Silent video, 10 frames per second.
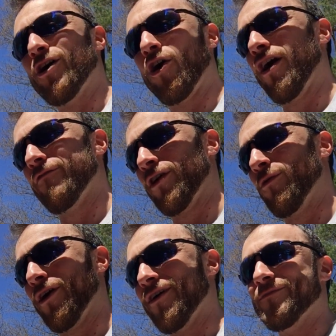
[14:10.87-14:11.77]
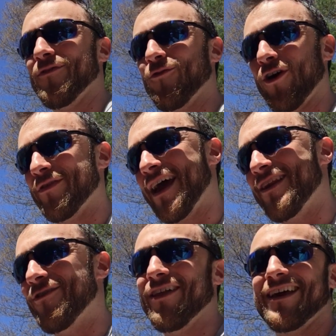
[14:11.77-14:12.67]
are everywhere, and before that,
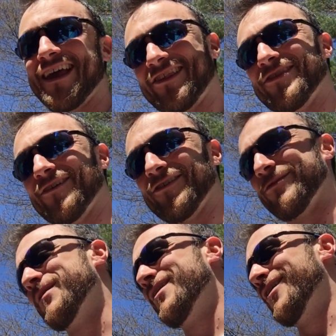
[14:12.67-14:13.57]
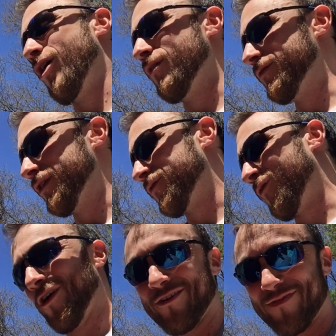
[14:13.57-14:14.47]
well, I guess there's all of these
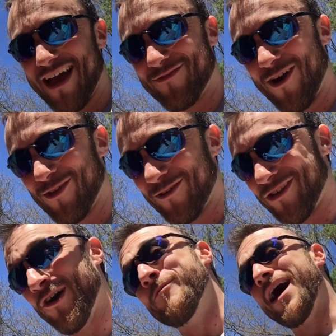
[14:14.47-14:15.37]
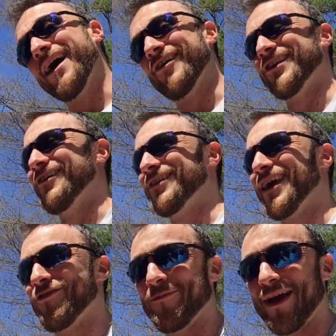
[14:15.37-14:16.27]
4 and 5 color snow piles held
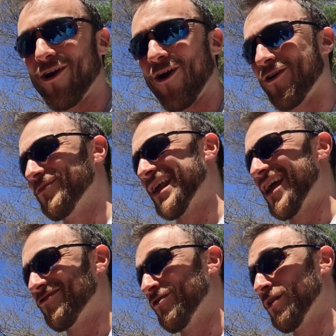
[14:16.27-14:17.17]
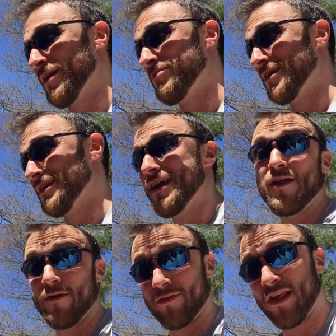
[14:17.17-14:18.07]
together by Arkham's Astrolabe that
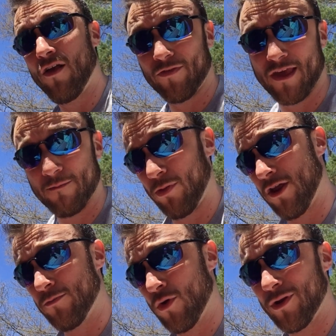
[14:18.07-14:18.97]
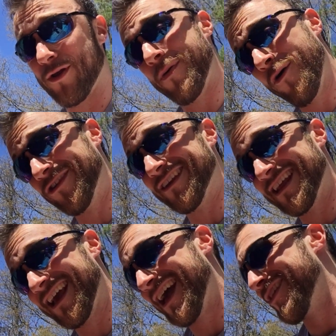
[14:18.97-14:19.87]
themselves can Blood Moon an opposing
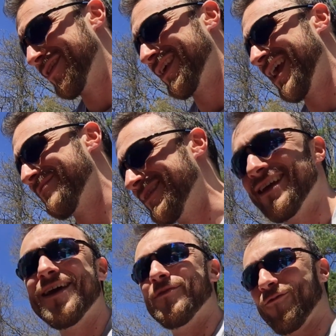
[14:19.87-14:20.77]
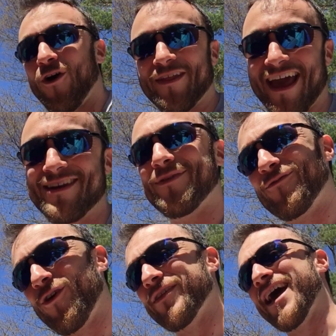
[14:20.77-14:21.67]
deck out of the game, and before that,
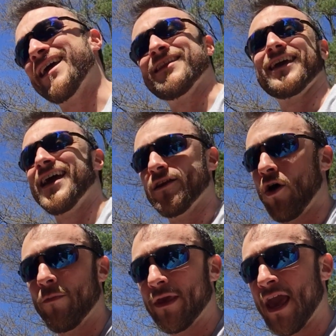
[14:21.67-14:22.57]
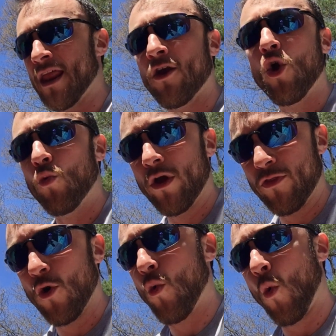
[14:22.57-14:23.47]
and again, it all began with
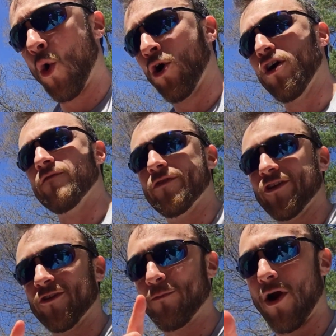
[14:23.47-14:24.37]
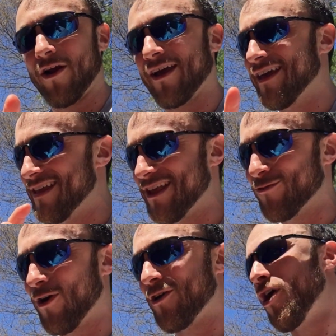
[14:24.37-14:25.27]
War of the Spark. That's
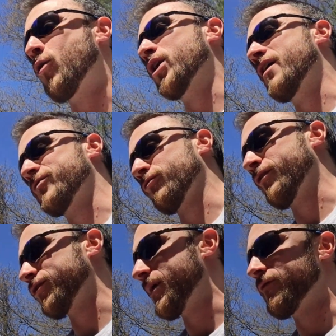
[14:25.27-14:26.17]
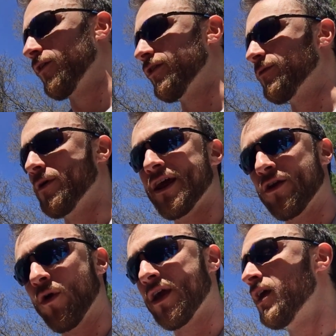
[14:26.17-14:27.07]
where it all went off the rails, my friends. But
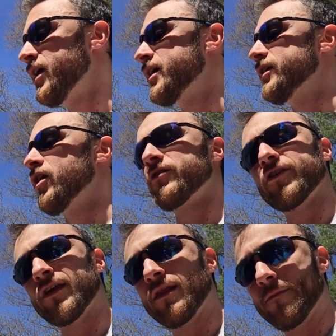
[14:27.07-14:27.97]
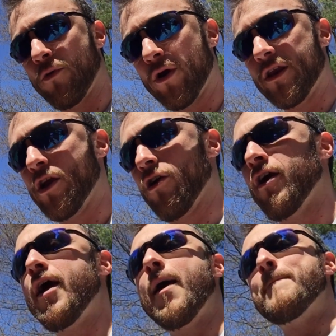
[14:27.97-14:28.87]
anyway, you understand the point here.
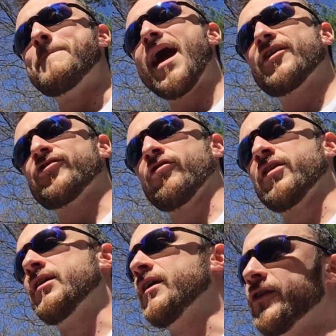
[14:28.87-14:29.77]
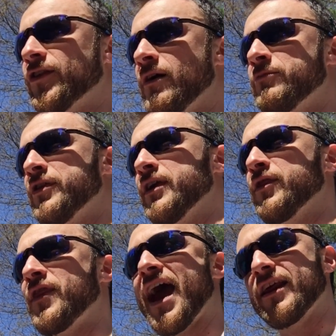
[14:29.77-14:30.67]
Mastery is something
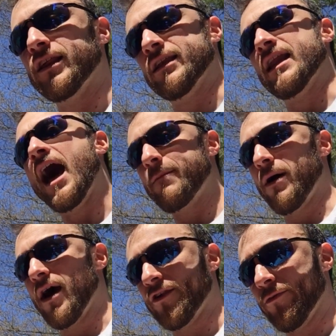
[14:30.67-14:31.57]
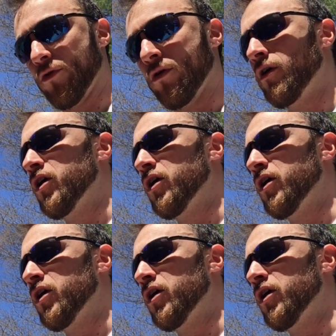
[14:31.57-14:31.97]
that is not possible